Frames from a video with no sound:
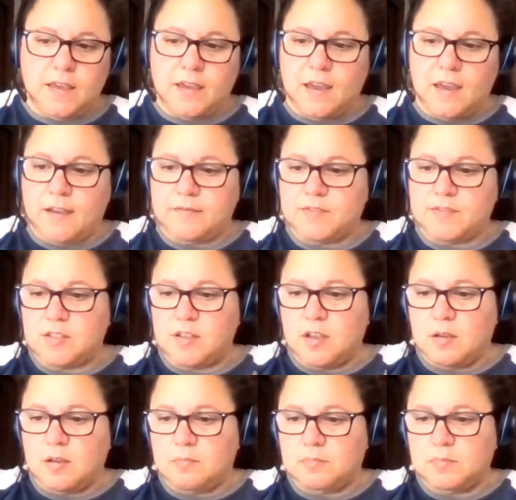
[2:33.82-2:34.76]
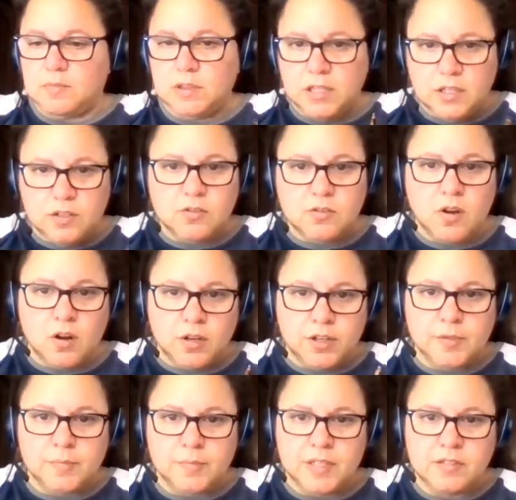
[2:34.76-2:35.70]
They have some legal
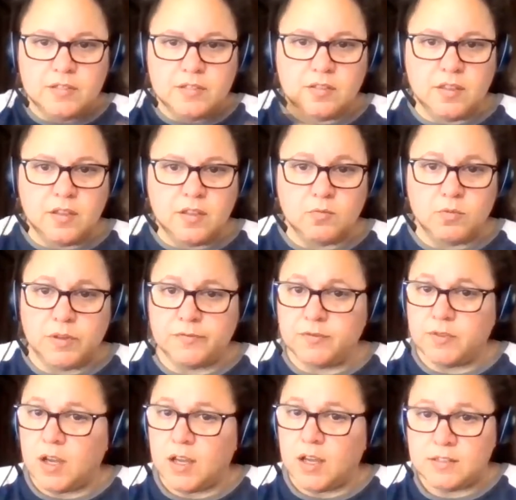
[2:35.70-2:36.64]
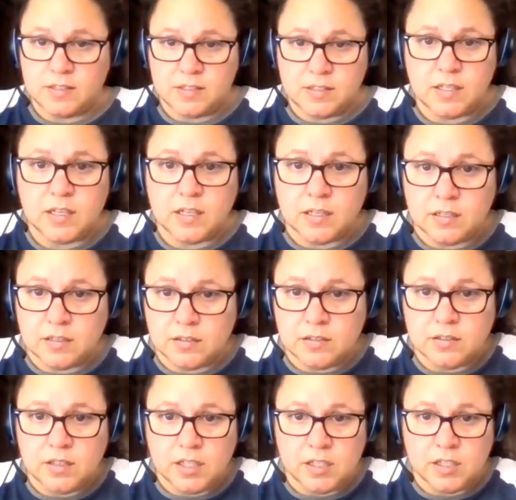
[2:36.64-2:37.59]
arguments that we've not
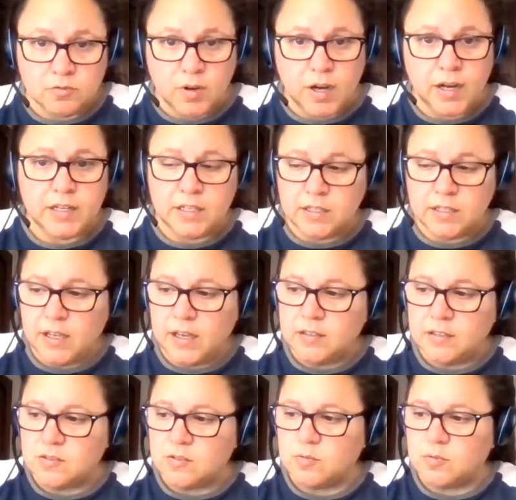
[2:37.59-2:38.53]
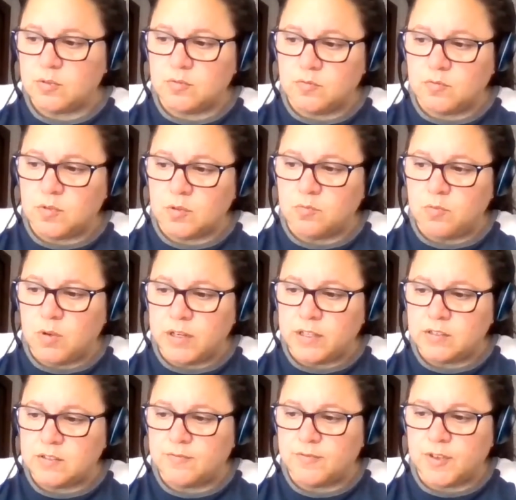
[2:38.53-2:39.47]
seen in writing yet, so we're
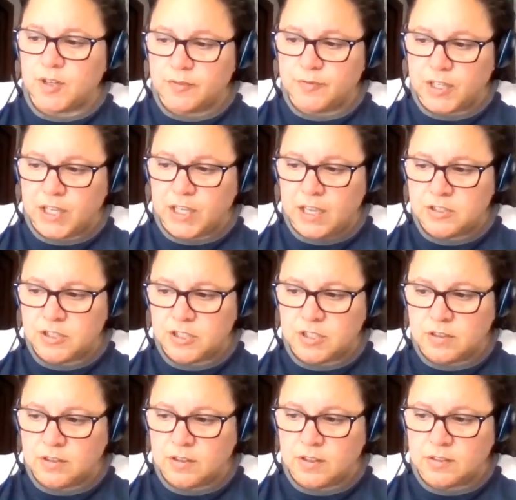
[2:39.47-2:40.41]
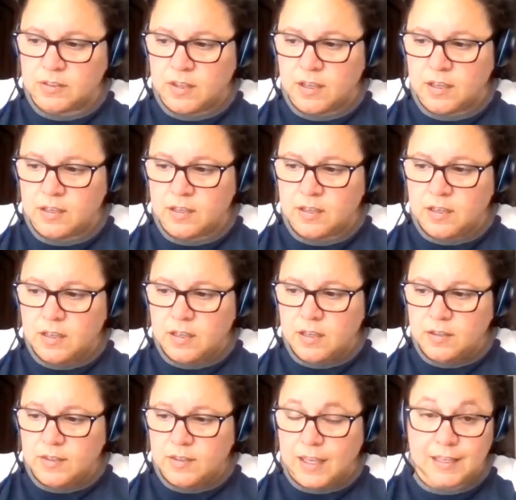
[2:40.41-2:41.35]
wanting verification that they
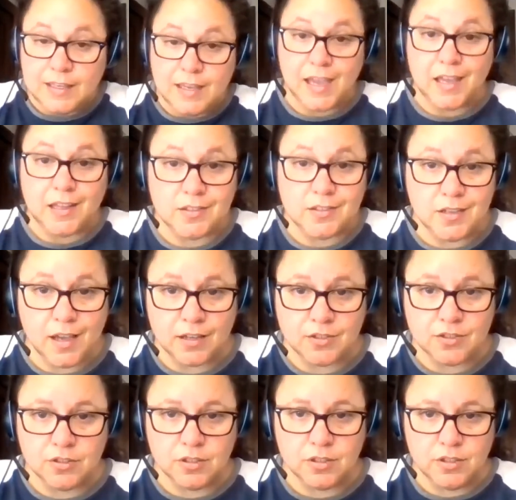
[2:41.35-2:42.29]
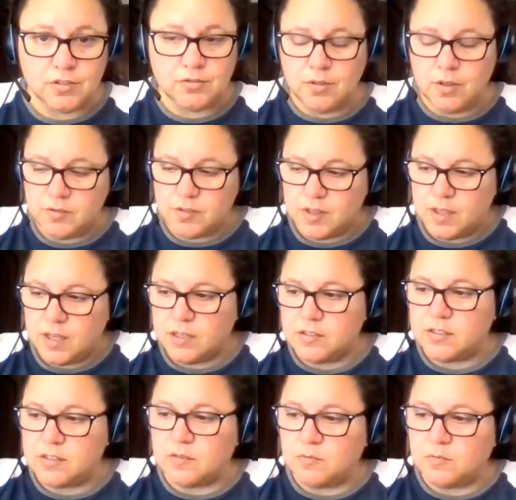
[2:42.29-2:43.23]
can't actually do those
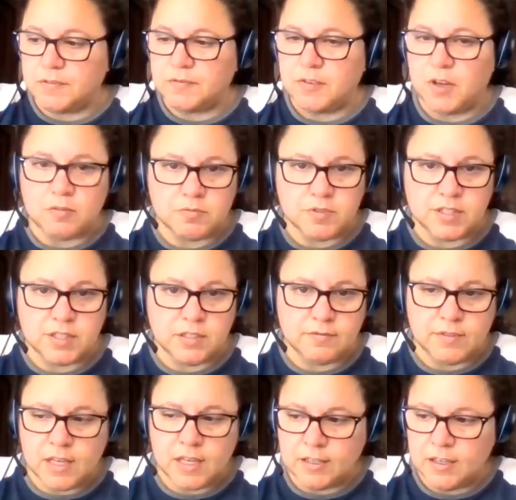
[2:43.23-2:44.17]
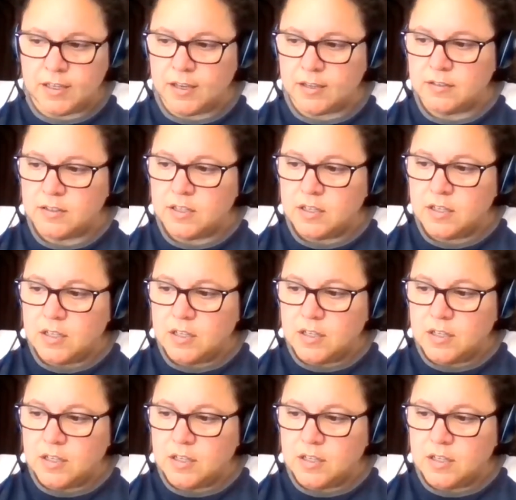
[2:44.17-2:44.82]
things, and we've not received that yet.